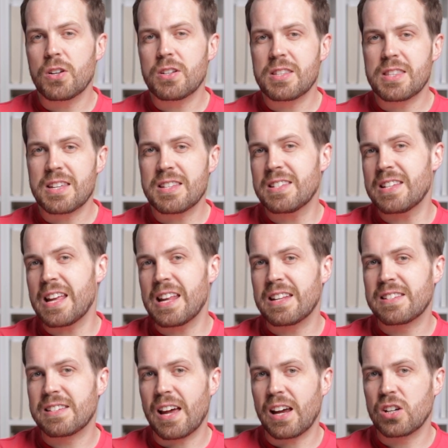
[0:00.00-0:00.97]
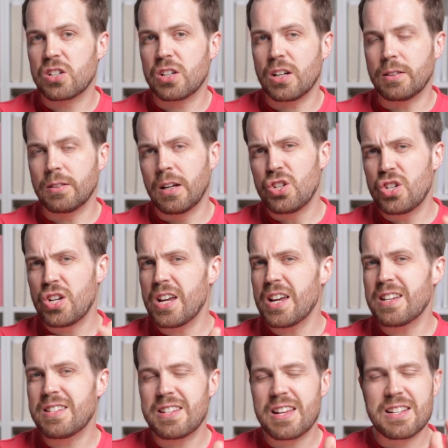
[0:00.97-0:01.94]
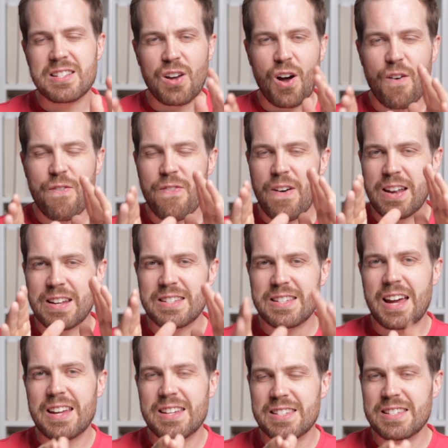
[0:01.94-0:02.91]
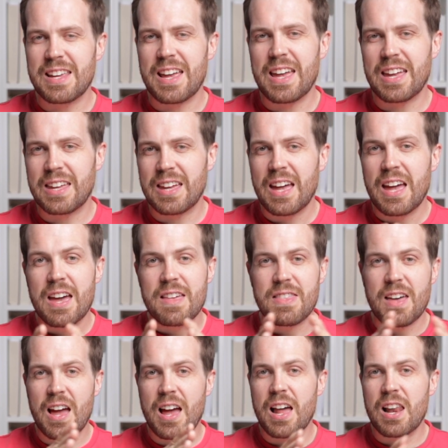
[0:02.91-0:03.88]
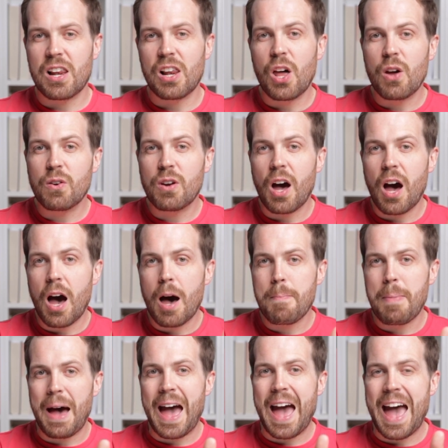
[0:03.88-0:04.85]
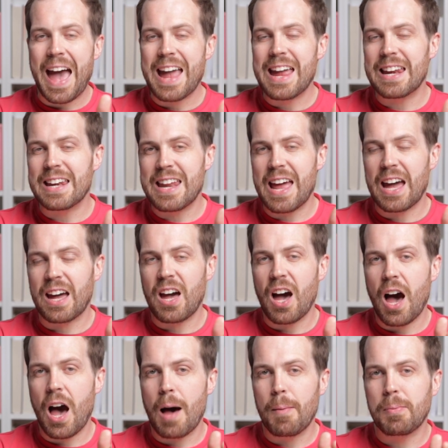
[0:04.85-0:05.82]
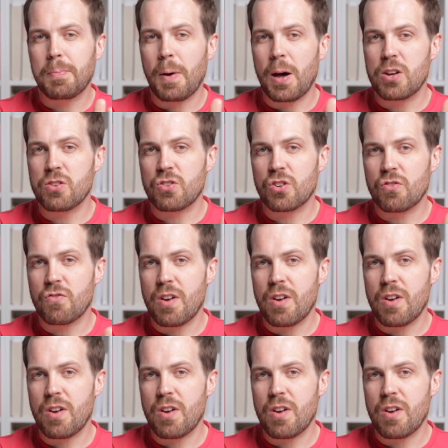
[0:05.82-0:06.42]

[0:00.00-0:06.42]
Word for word: on to the seeds section. Chia seeds are fantastic. They're low carb at 8 net carbs per 100